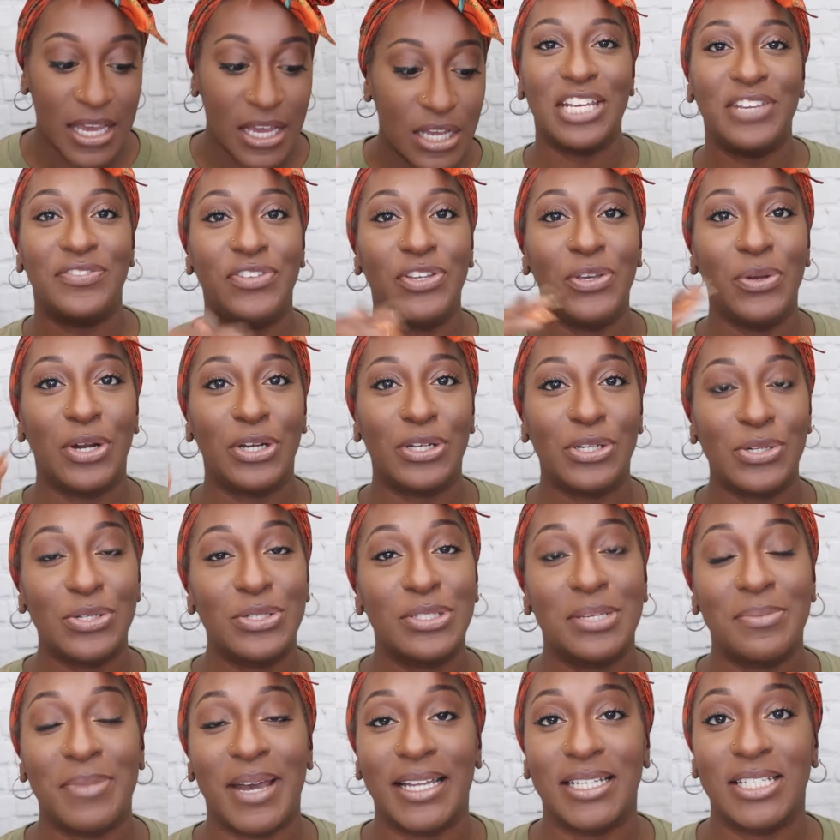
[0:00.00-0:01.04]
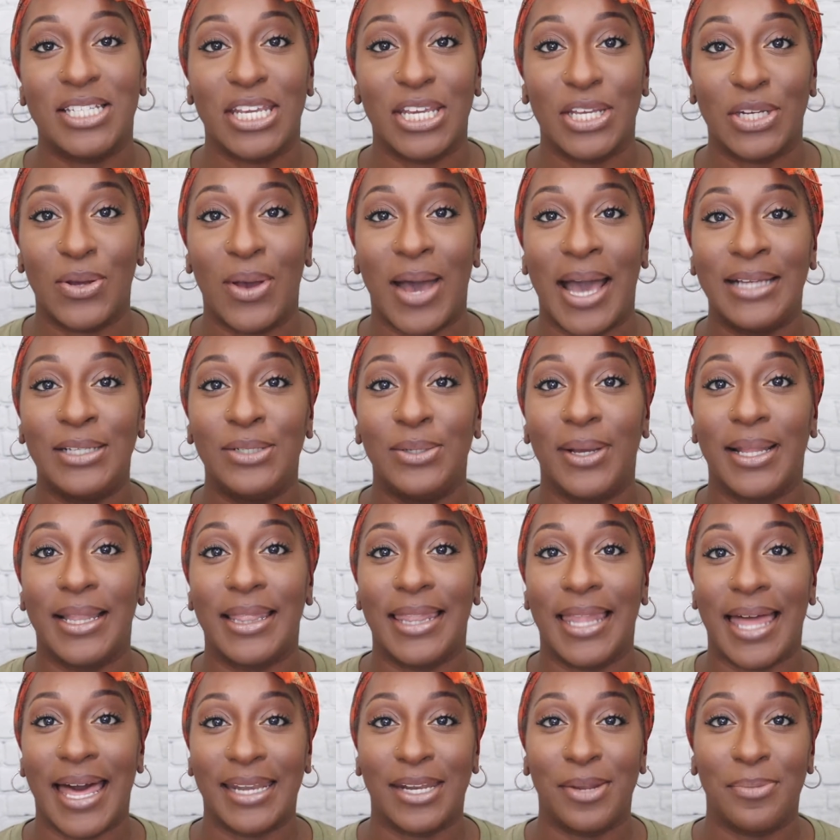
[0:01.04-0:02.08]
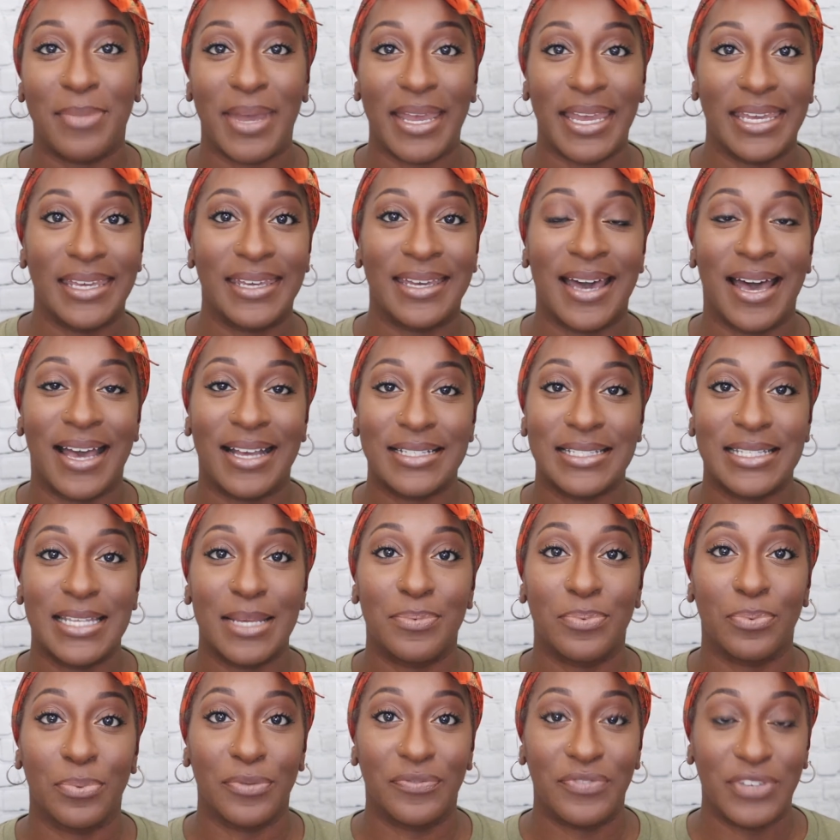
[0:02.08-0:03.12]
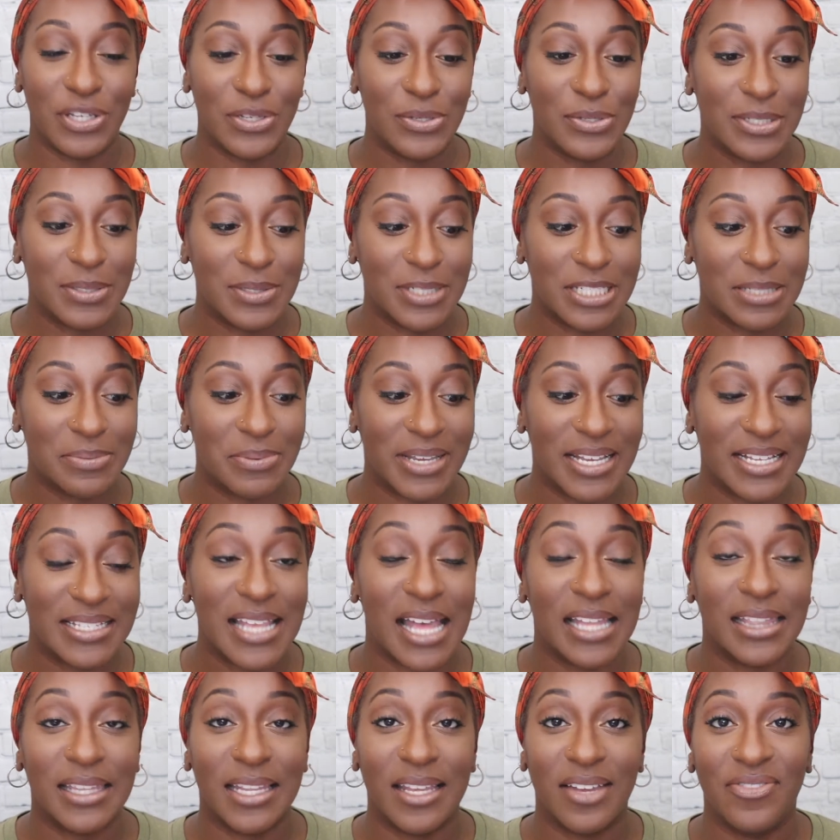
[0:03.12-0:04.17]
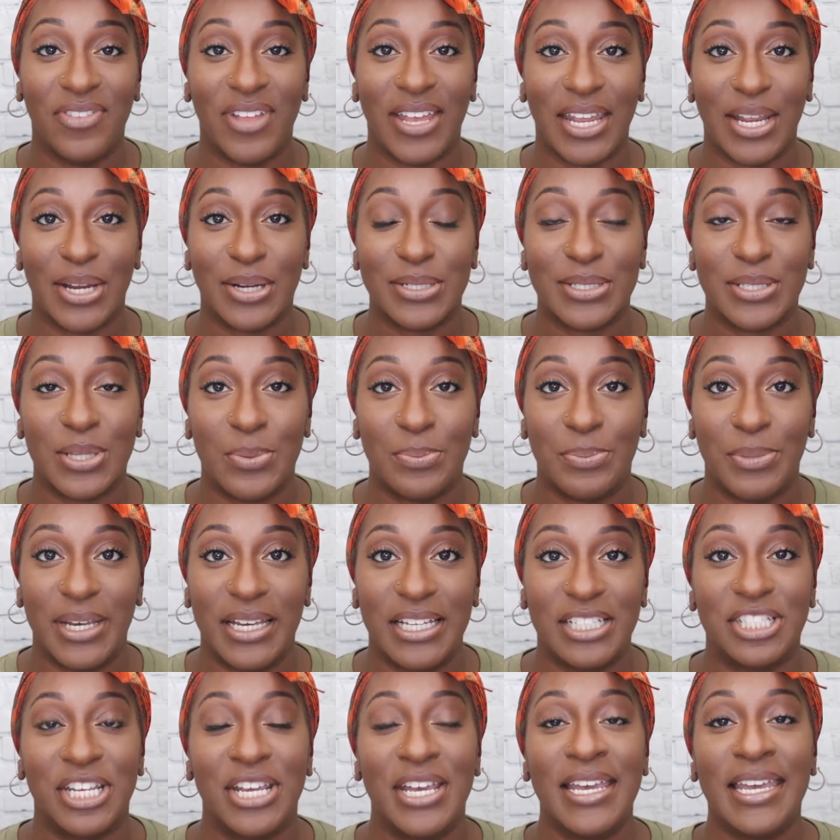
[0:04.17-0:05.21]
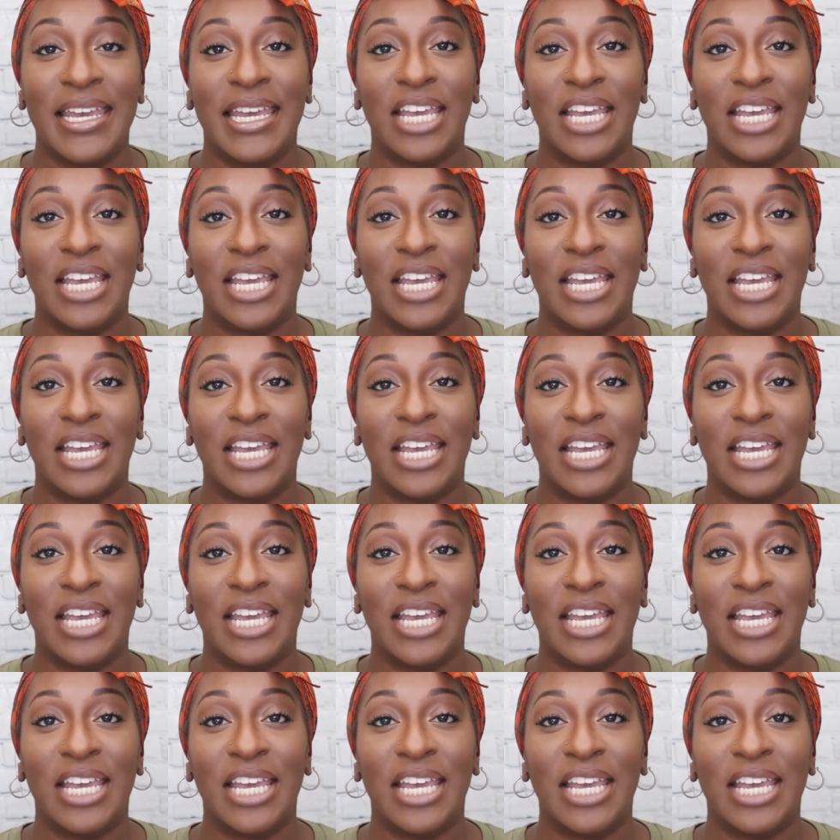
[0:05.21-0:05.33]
If you are new to my channel, I do a lot of main concept reviews just because I love the hair so much.